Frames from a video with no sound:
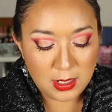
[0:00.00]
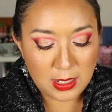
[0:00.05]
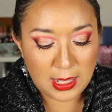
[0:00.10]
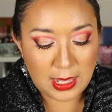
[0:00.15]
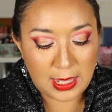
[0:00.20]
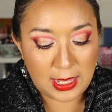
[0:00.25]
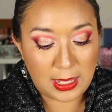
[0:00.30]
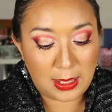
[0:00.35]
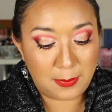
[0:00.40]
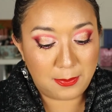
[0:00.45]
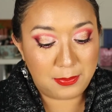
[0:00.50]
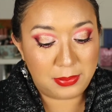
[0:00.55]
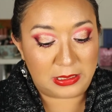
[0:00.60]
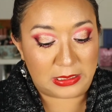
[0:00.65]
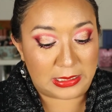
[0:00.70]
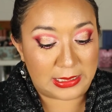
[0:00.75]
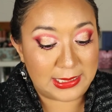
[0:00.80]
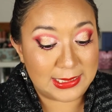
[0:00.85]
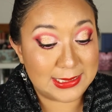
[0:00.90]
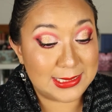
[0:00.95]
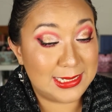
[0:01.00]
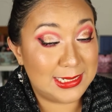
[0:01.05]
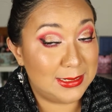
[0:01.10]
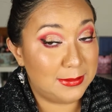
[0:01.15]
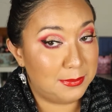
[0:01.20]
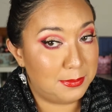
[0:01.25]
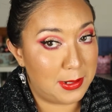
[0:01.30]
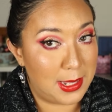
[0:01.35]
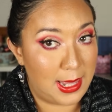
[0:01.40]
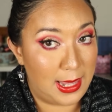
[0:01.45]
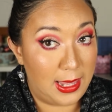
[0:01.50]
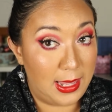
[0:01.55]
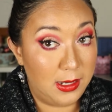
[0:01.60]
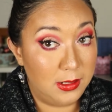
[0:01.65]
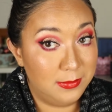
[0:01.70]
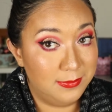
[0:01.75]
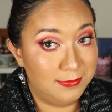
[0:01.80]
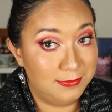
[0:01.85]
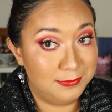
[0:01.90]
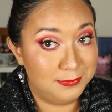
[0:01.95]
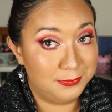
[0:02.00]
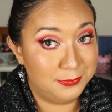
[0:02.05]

a pleasing pen.